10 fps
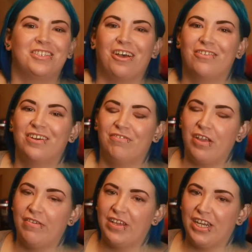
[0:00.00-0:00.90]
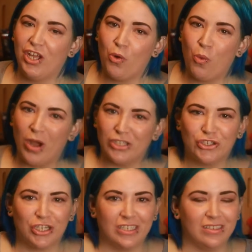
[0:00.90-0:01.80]
so if you have any
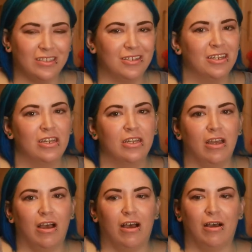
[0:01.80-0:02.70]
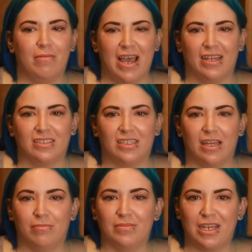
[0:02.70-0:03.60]
questions um, ask
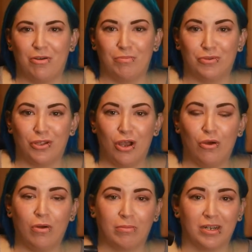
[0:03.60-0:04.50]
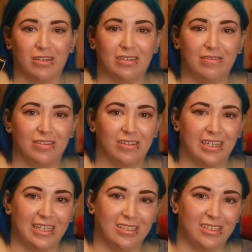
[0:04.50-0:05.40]
them down below I'm gonna leave the
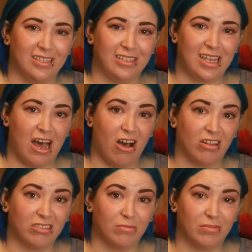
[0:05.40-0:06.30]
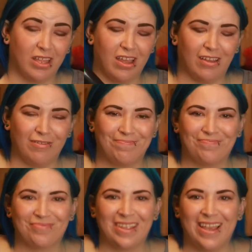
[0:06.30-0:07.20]
link to this awesome thing
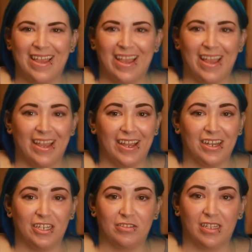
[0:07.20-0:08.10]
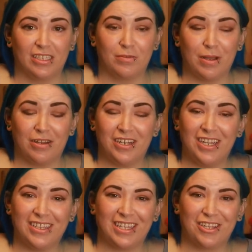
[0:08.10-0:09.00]
and that's about
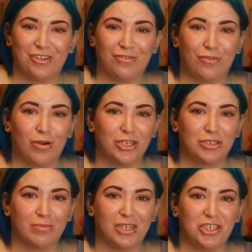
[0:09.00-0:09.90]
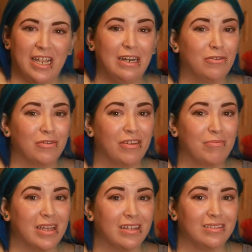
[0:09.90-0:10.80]
it. Thank you for watching my channel. Give
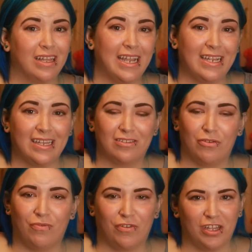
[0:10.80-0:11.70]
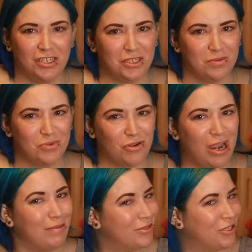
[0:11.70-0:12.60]
me a like and don't forget to
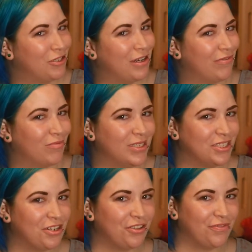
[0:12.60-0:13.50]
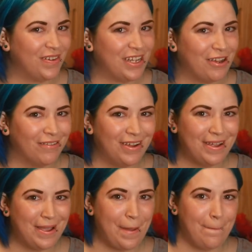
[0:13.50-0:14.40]
subscribe so you never miss another video.
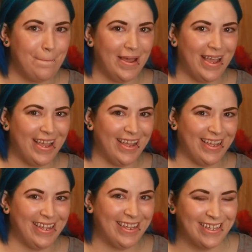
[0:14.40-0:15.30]
Bye!